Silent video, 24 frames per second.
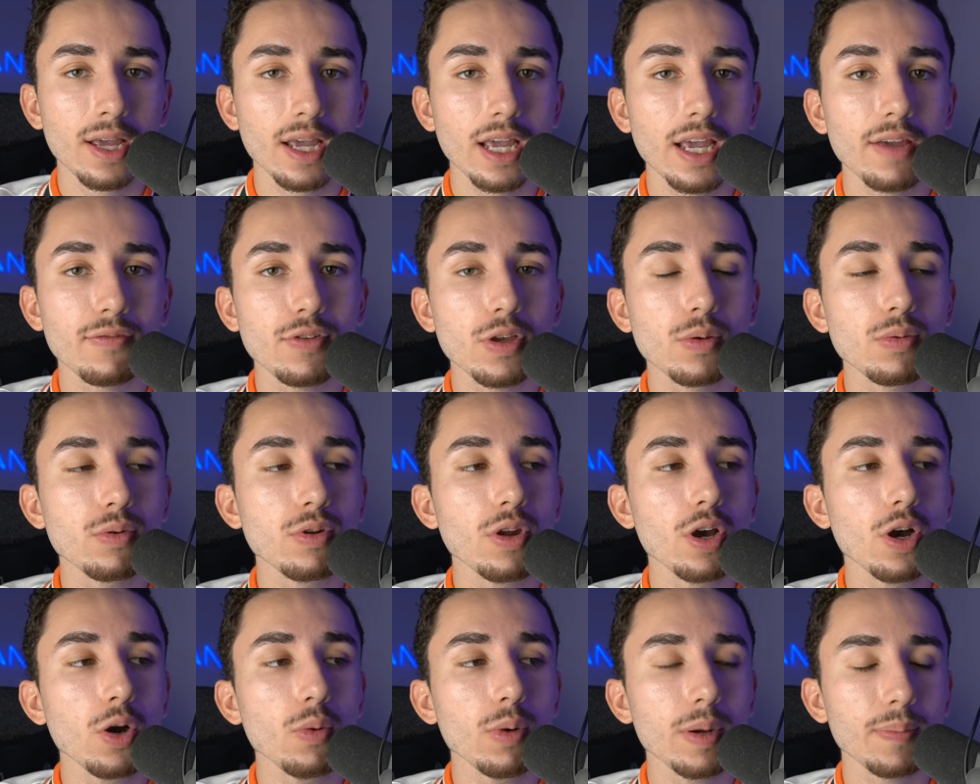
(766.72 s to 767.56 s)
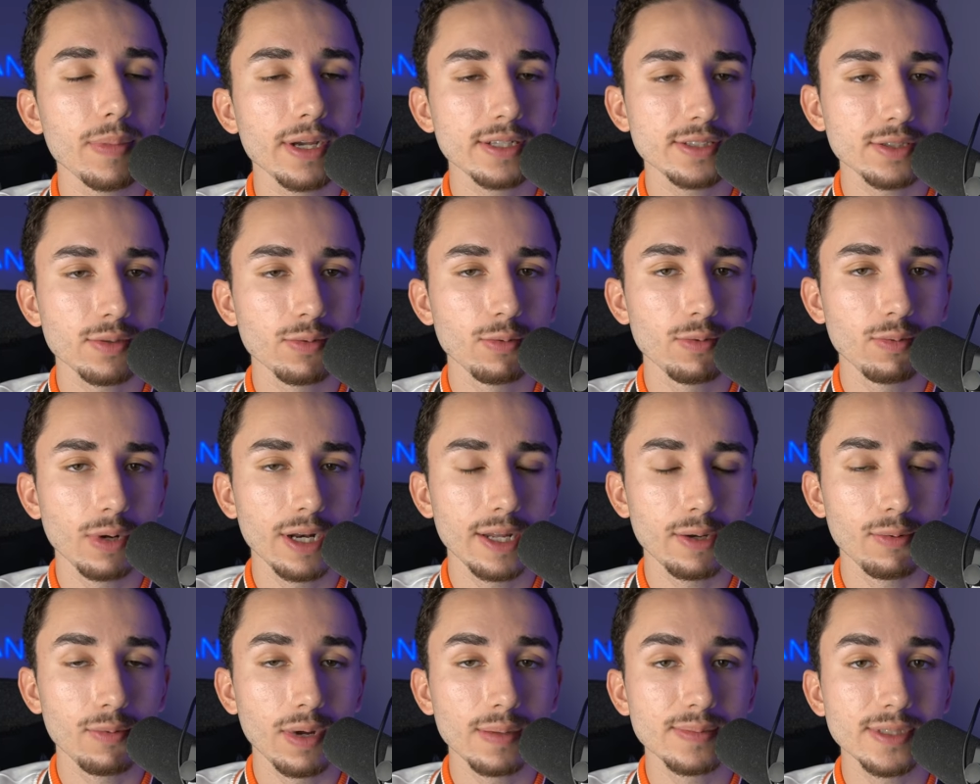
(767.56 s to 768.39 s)
If you know what makes a
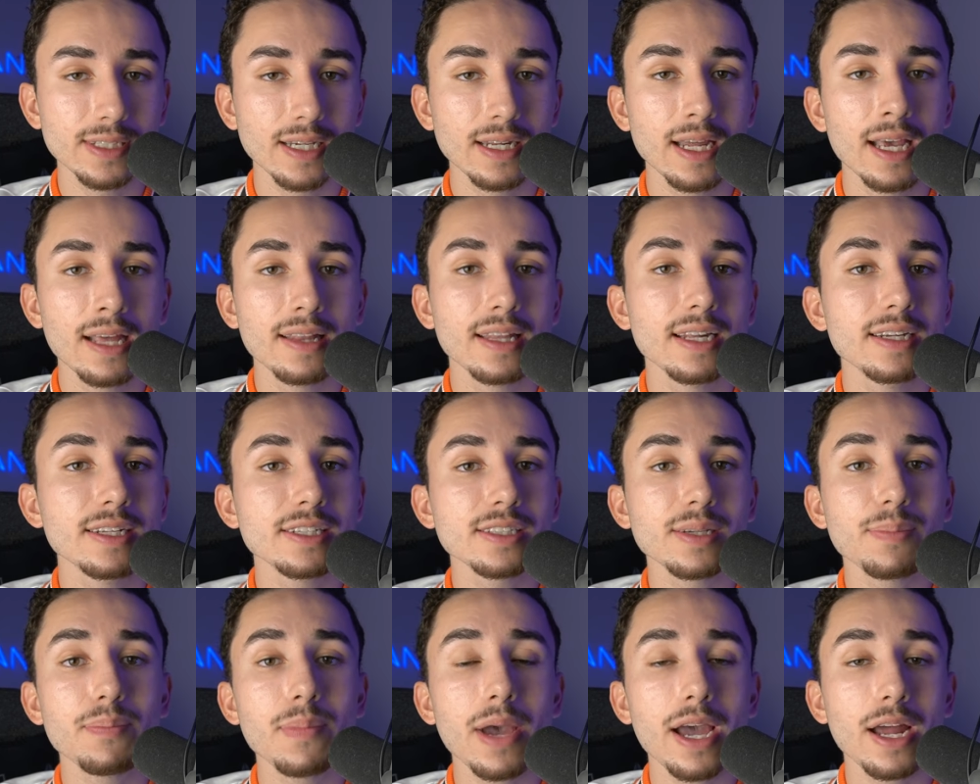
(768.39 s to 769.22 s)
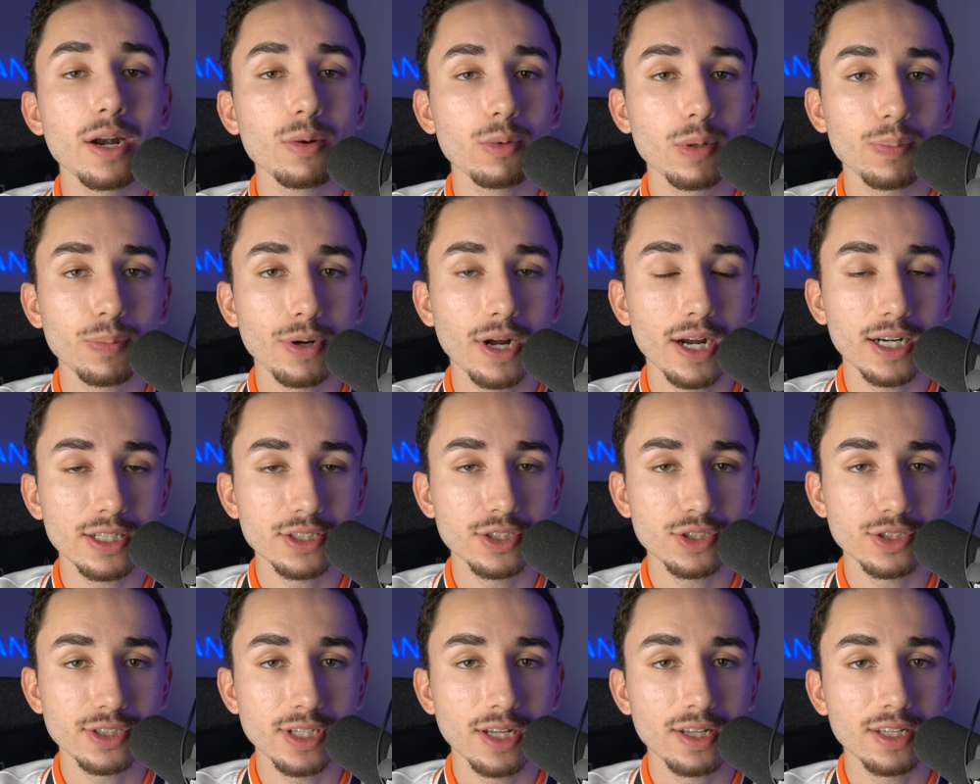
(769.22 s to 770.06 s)
winning website, then it doesn't matter what product
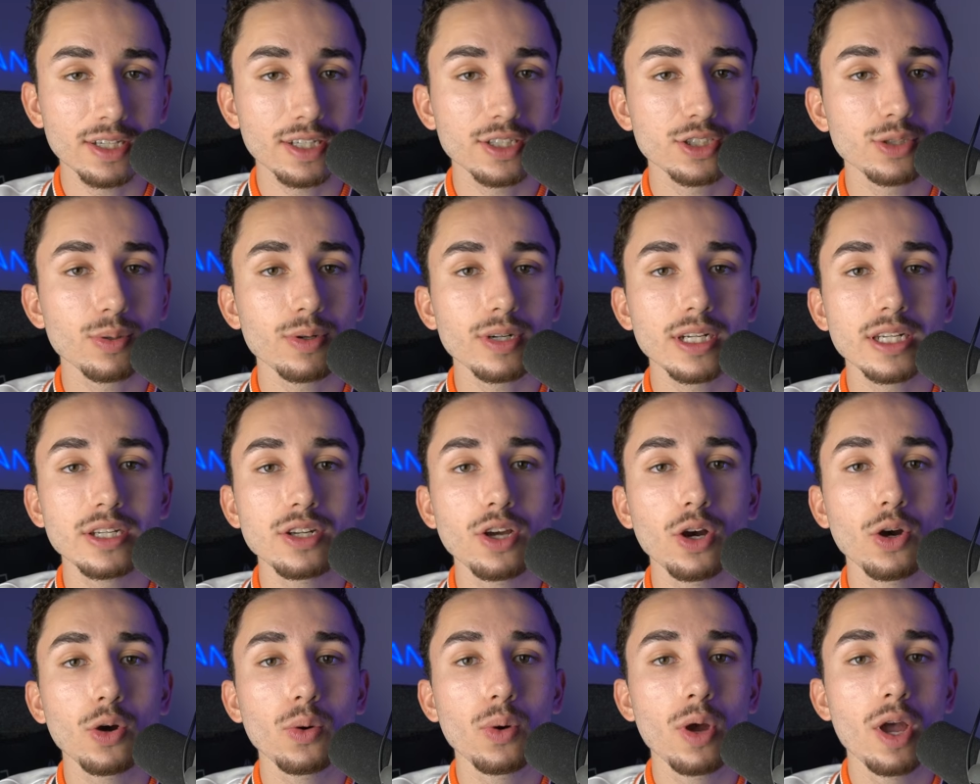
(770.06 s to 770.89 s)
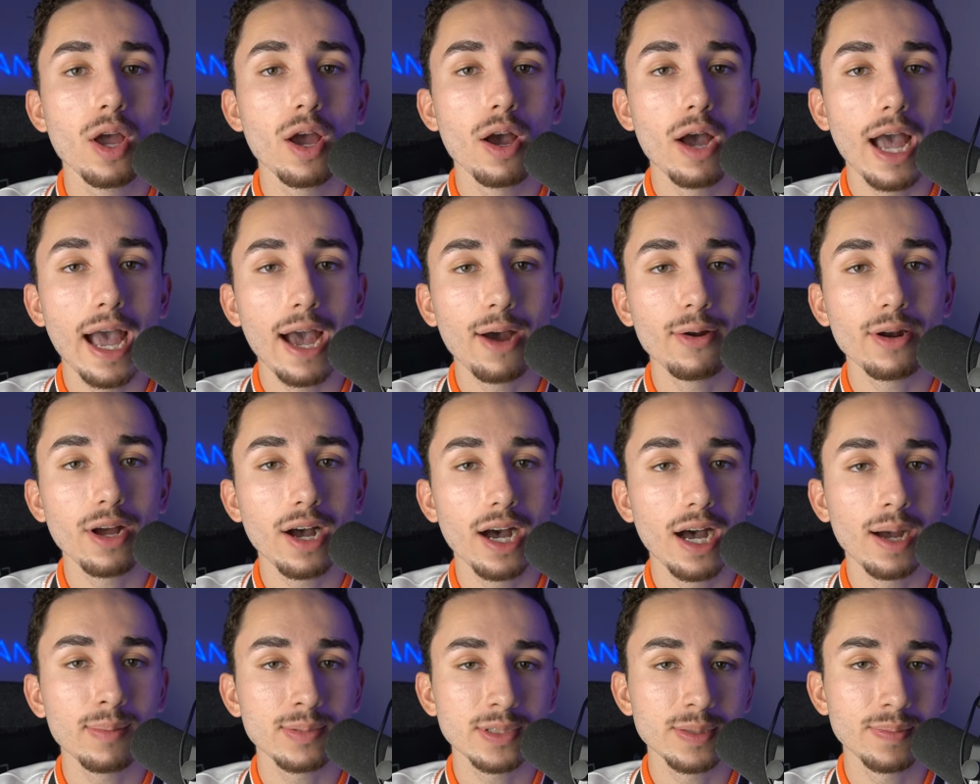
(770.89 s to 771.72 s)
you're selling, because you already know how to
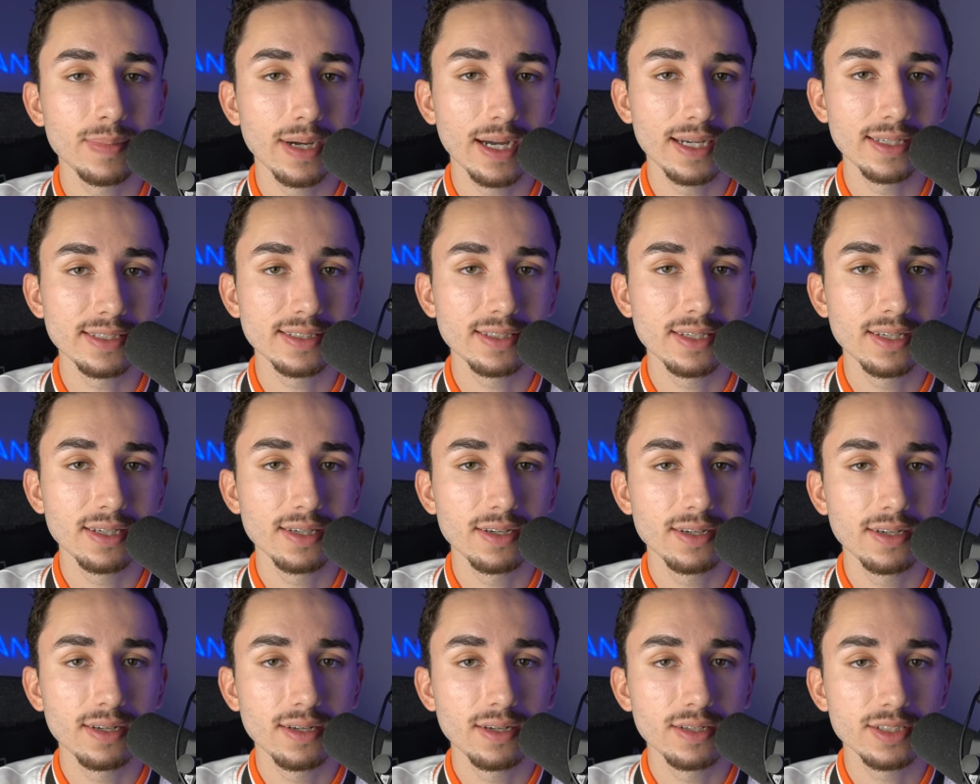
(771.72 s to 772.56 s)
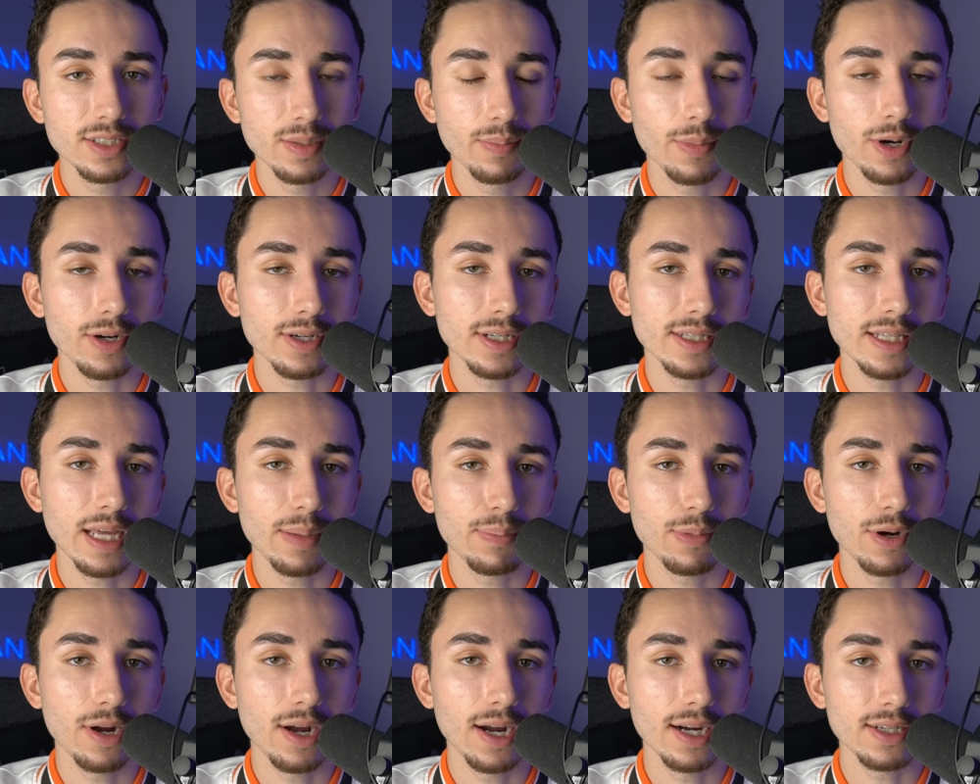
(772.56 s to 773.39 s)
optimize to market that
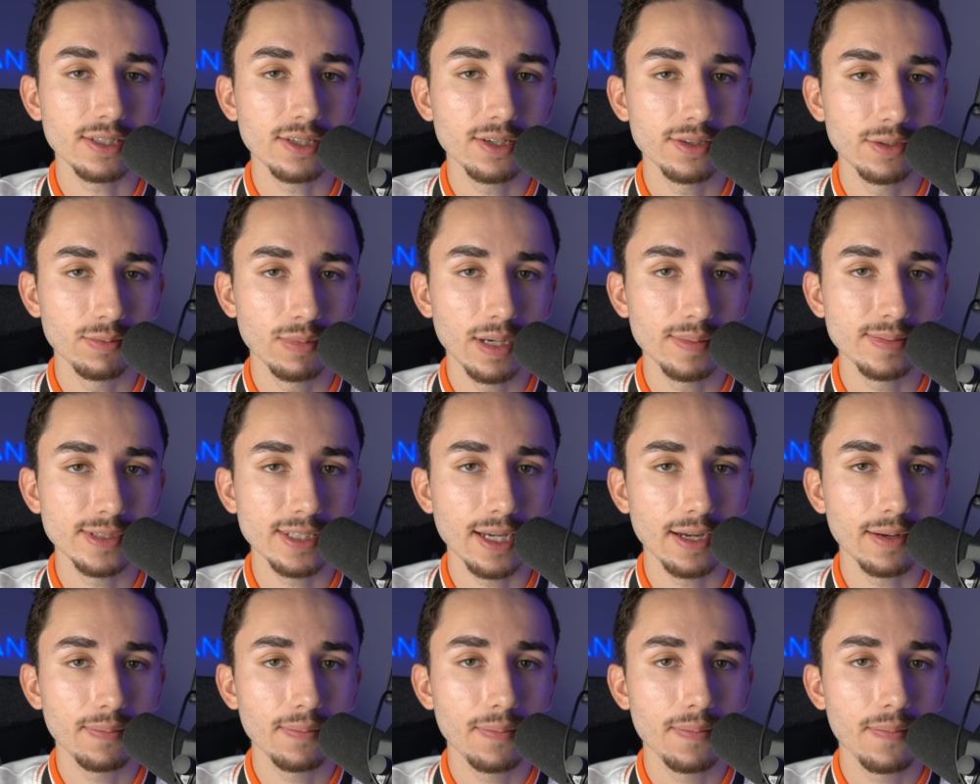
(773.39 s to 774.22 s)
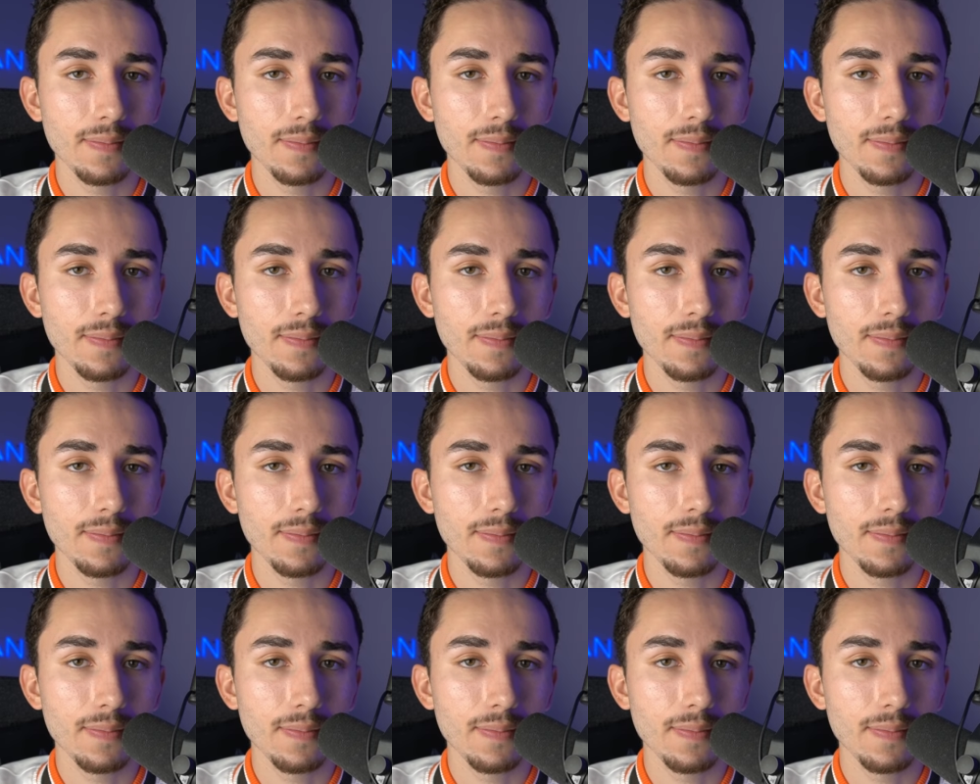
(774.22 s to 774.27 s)
product on the website.